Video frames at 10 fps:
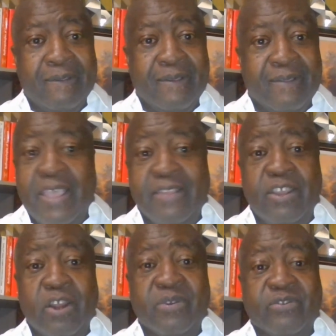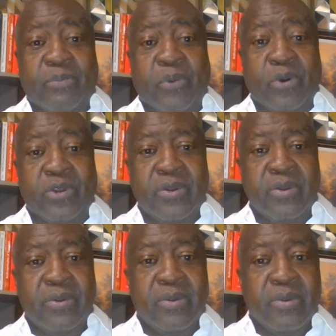they need our support.
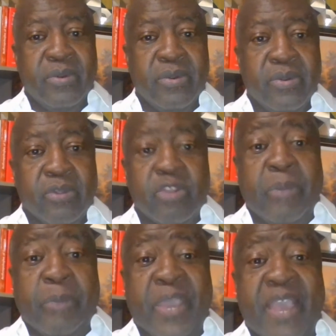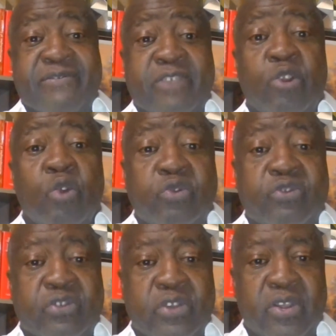WPA
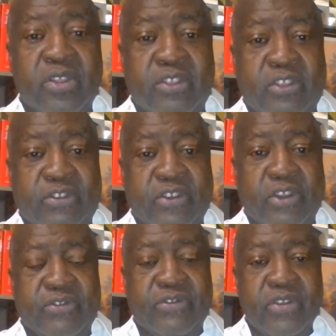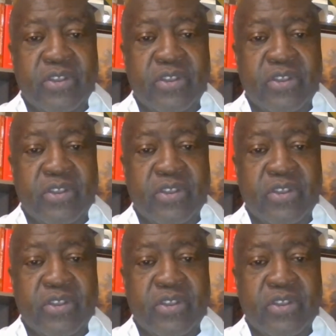salutes the teachers.